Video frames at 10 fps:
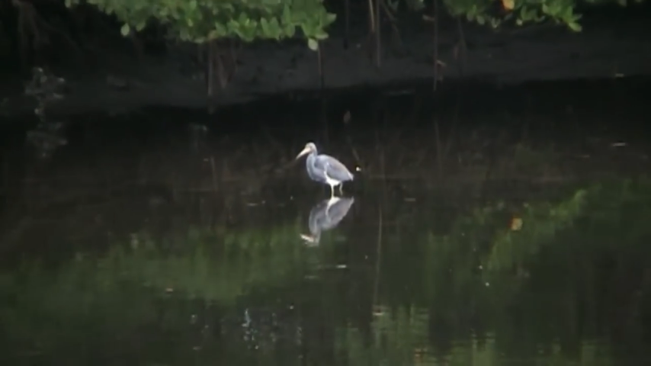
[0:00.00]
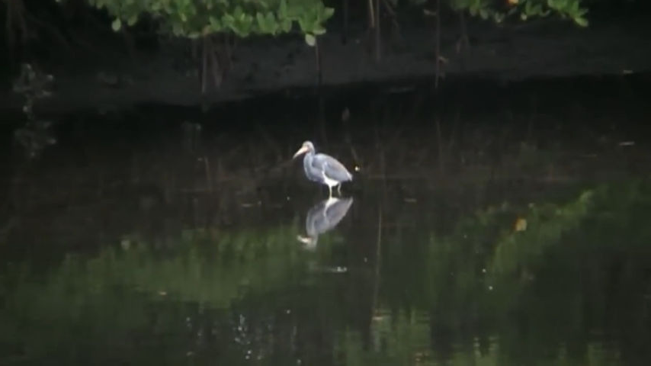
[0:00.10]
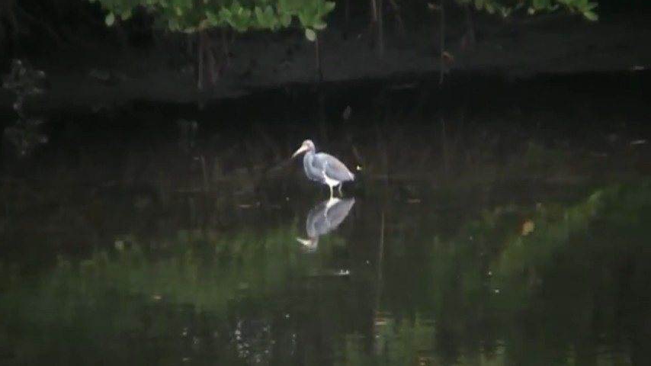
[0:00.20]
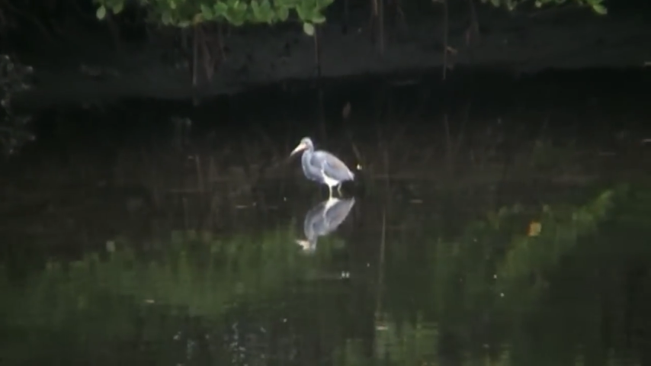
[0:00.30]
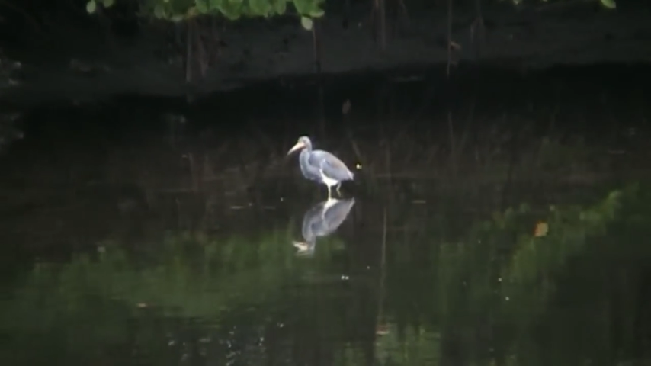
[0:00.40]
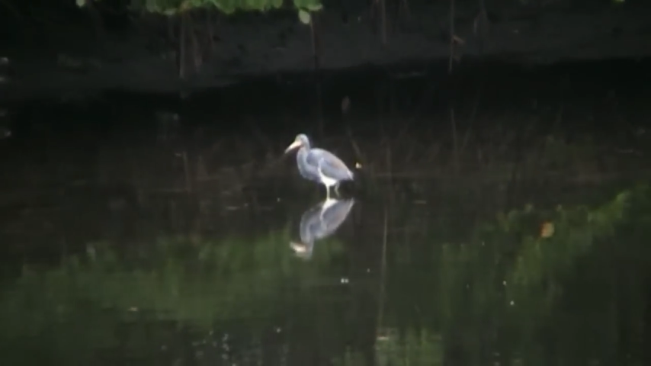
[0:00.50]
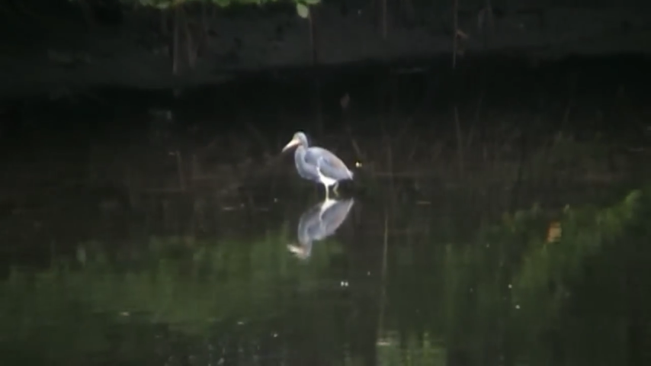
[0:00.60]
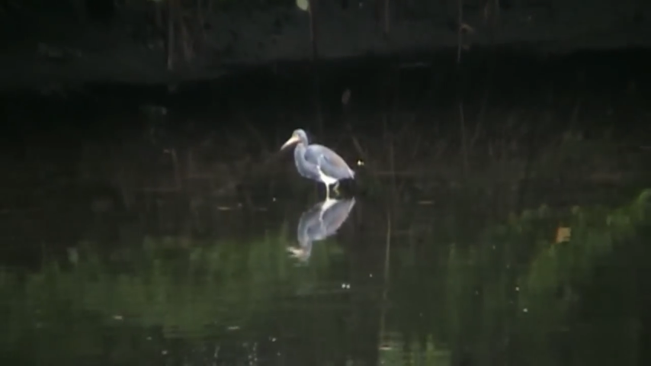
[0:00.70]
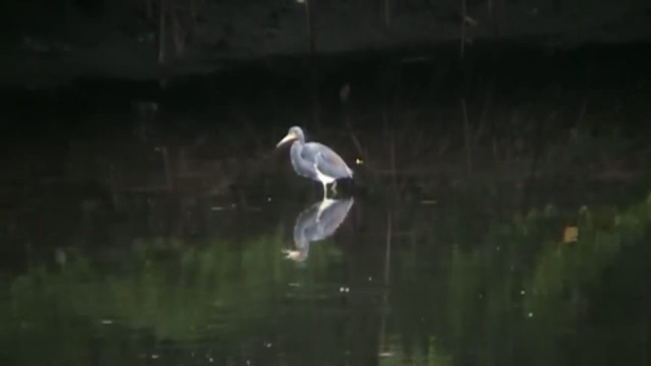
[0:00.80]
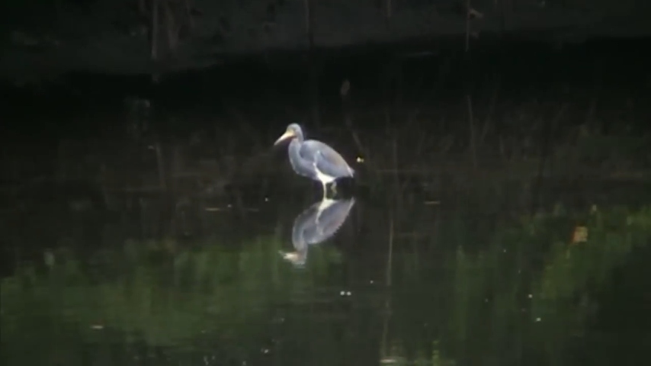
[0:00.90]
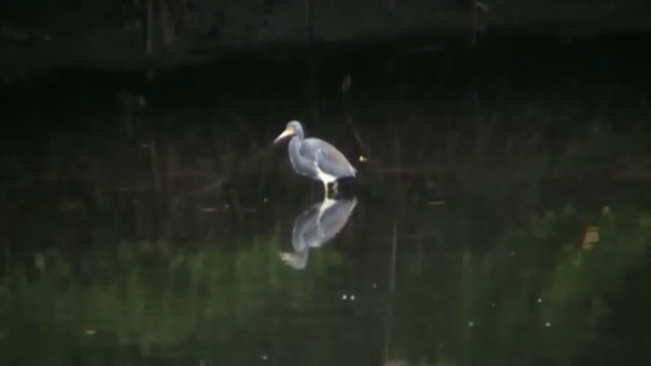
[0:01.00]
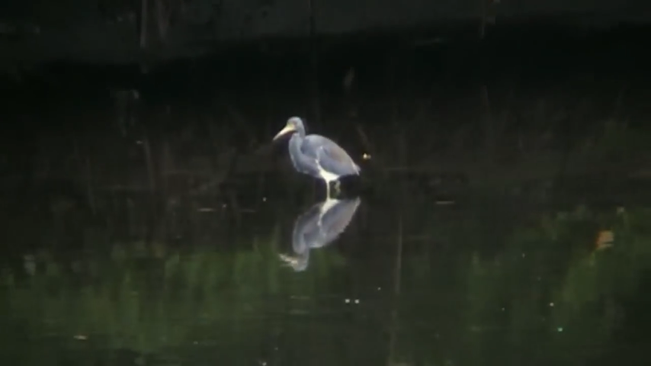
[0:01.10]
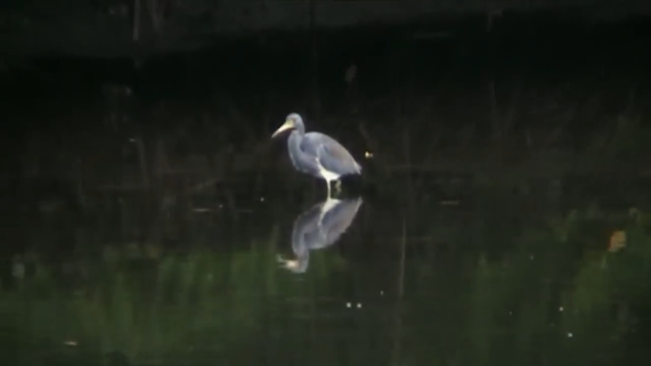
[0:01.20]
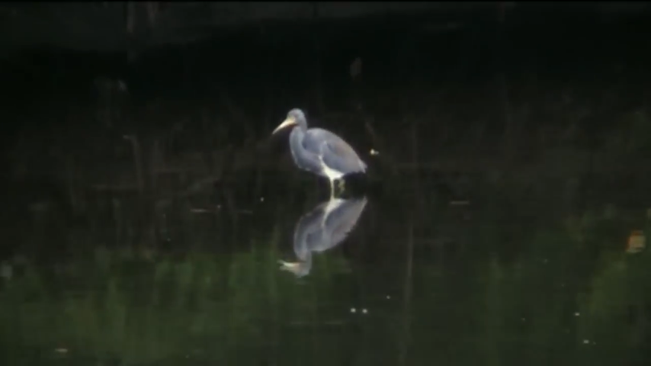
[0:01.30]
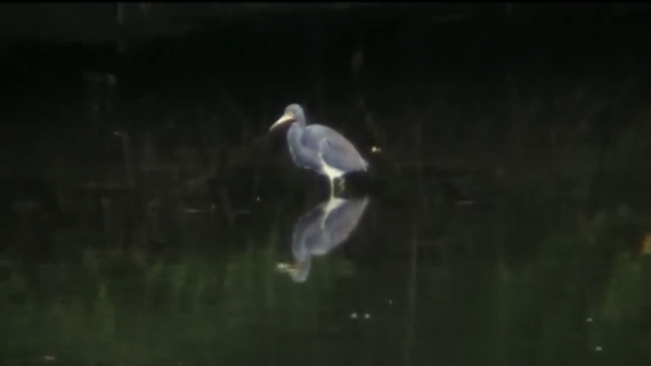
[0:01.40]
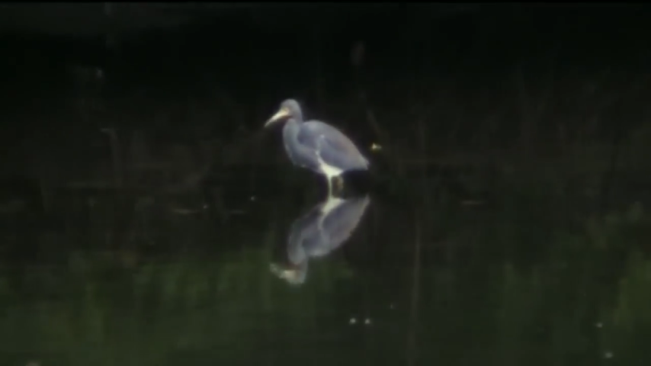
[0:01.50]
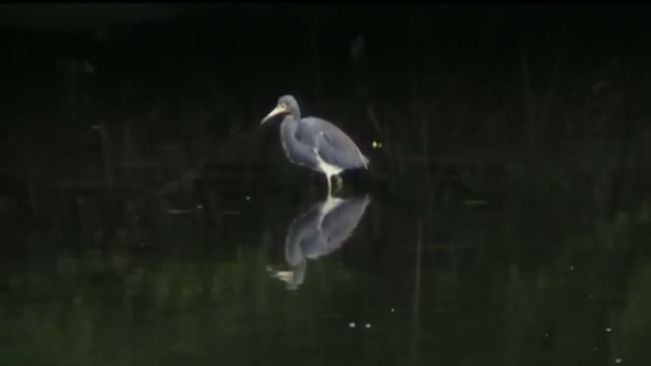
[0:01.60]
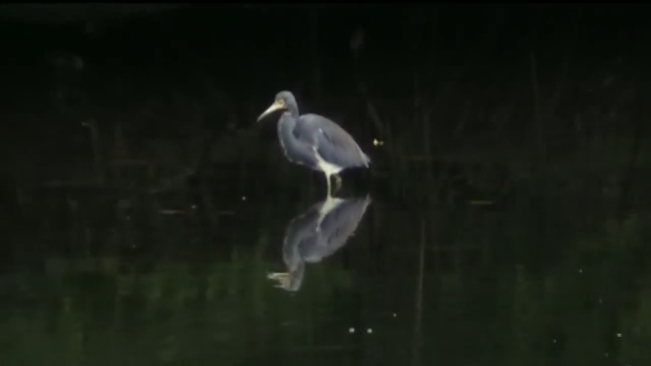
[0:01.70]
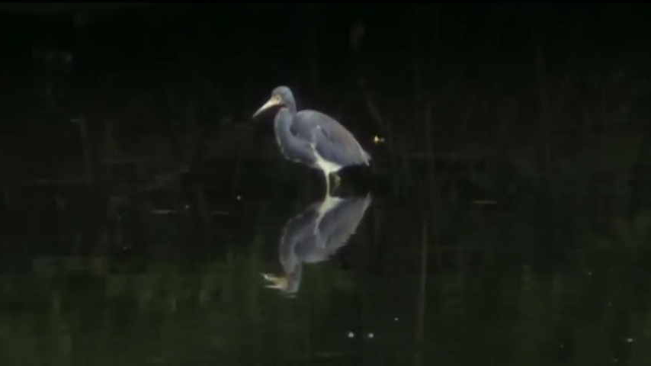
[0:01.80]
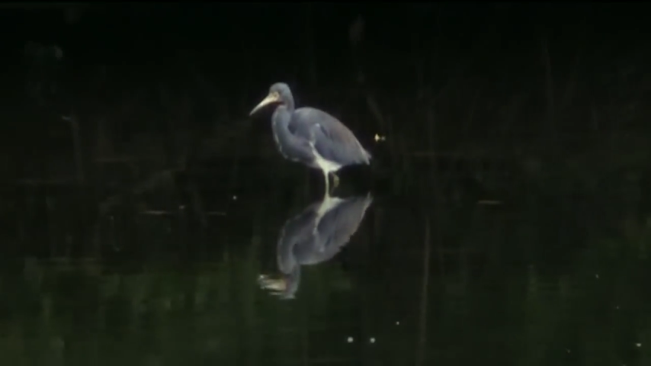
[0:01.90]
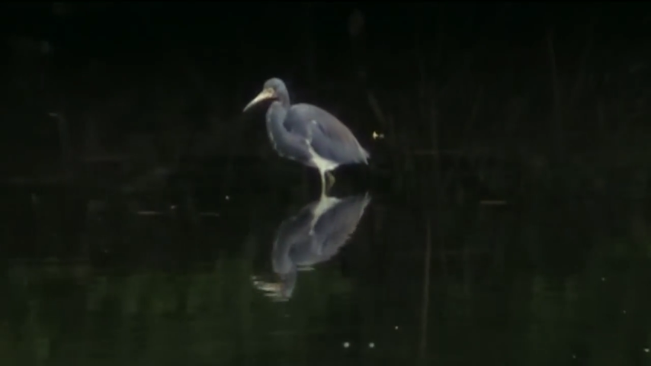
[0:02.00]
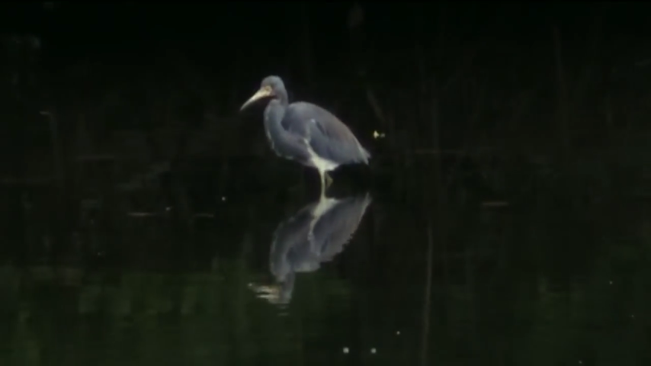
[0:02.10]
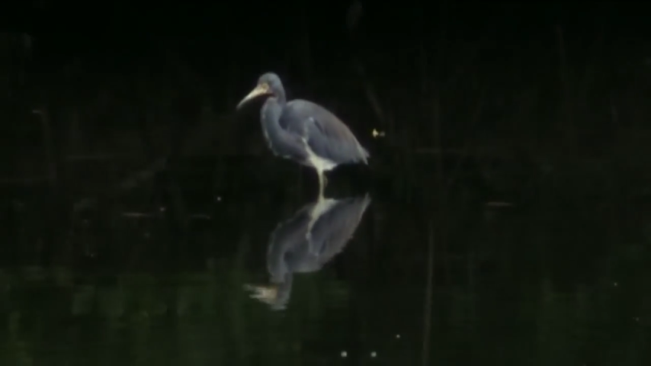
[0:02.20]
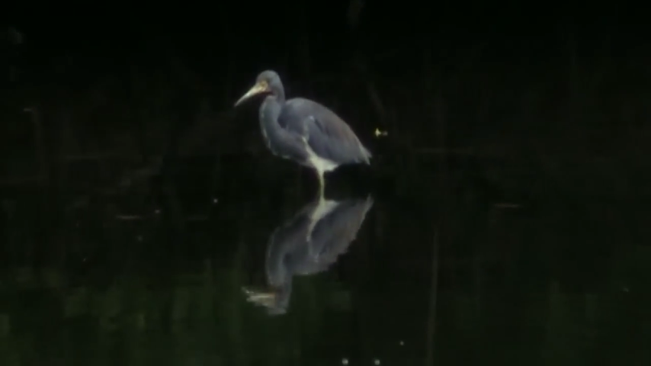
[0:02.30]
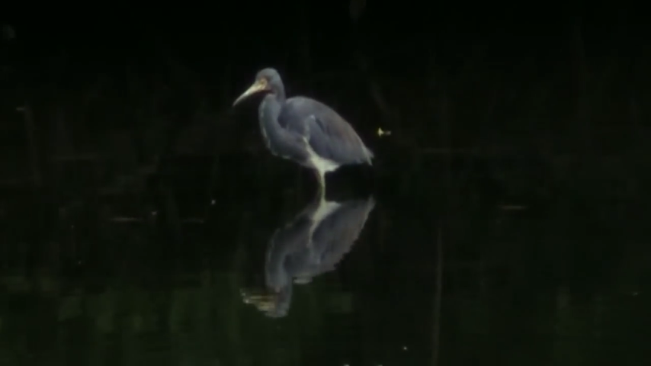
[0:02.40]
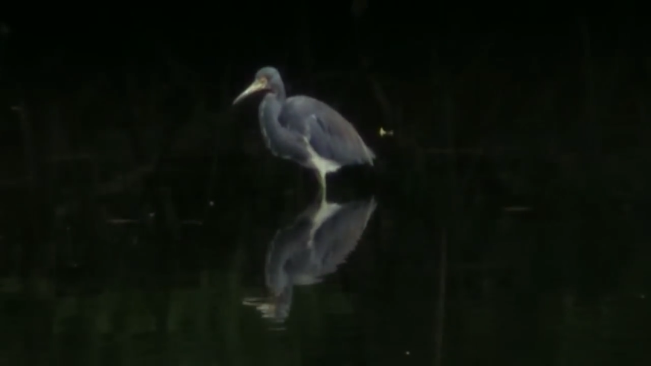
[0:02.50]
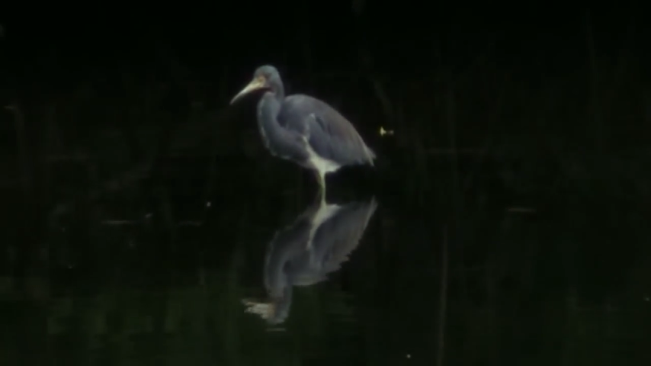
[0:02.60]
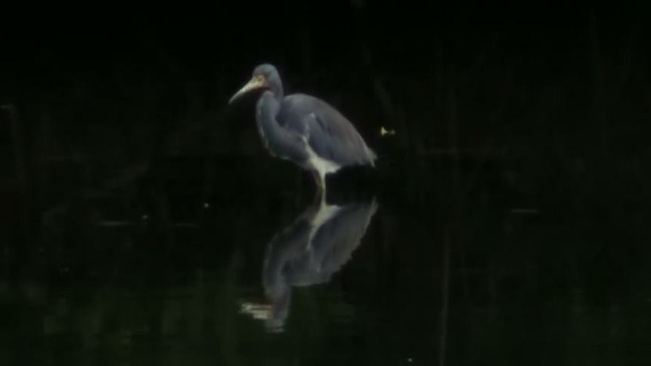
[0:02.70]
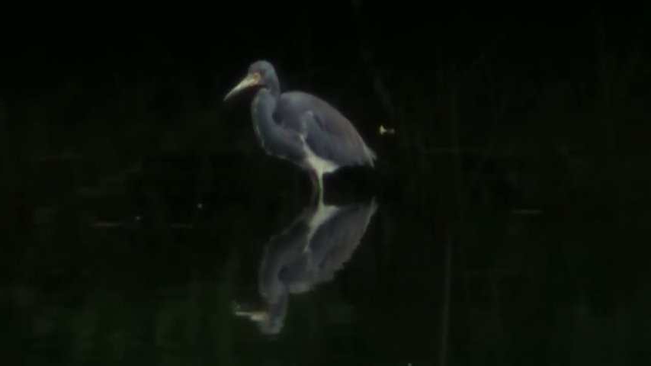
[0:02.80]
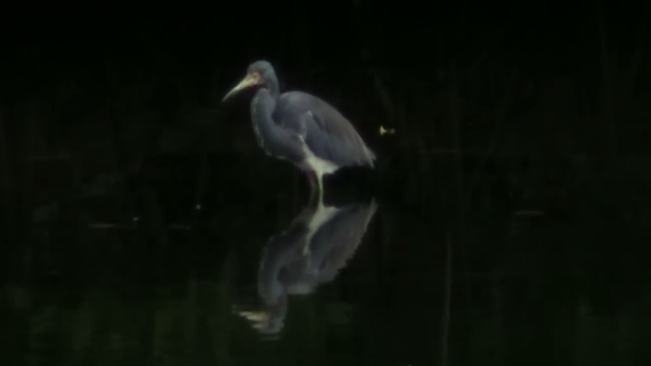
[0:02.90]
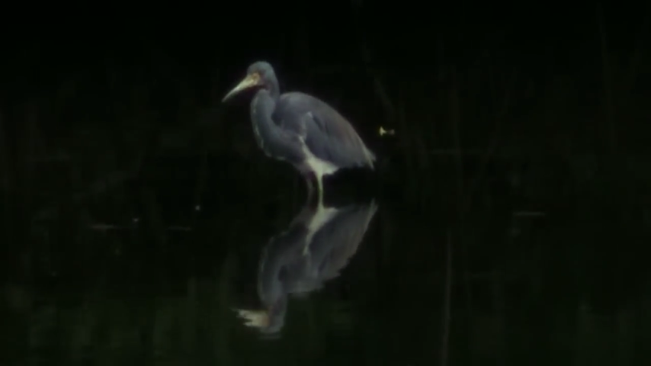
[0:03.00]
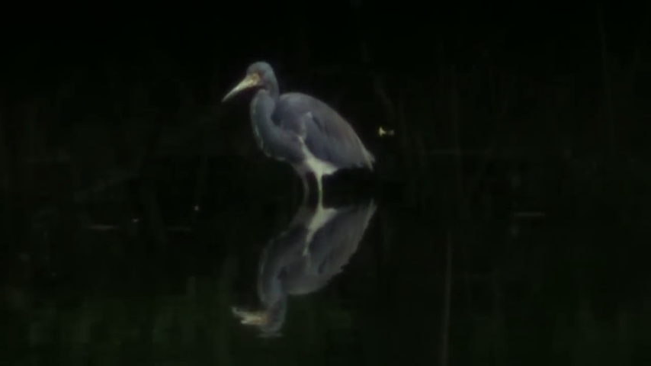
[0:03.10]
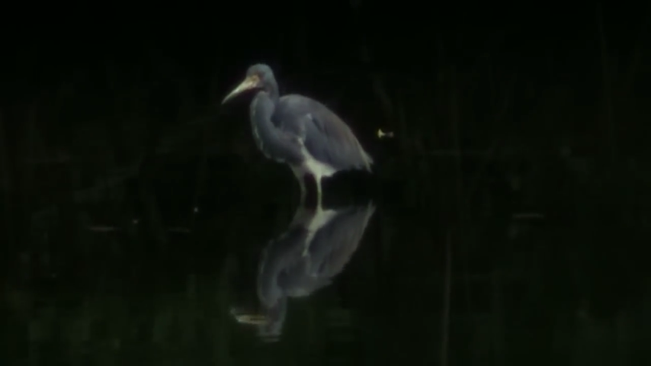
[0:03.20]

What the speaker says: Nobody's mouth can be seen.